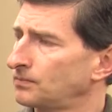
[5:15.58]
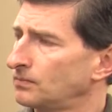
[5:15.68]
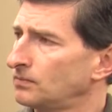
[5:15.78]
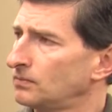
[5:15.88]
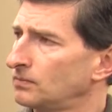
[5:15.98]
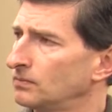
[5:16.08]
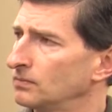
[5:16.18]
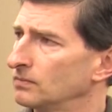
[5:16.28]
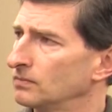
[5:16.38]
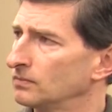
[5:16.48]

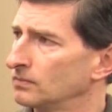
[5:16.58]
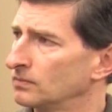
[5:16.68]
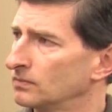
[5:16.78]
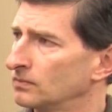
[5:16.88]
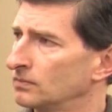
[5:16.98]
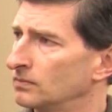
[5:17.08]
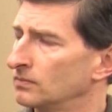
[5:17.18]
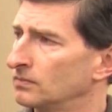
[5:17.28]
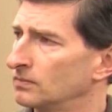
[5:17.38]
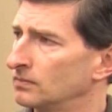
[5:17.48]

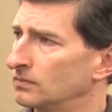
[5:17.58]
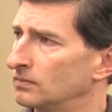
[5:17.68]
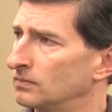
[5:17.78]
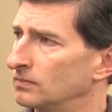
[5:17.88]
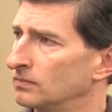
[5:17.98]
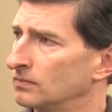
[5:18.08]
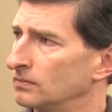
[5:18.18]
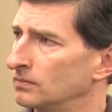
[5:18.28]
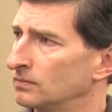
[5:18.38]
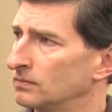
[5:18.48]
(not speaking)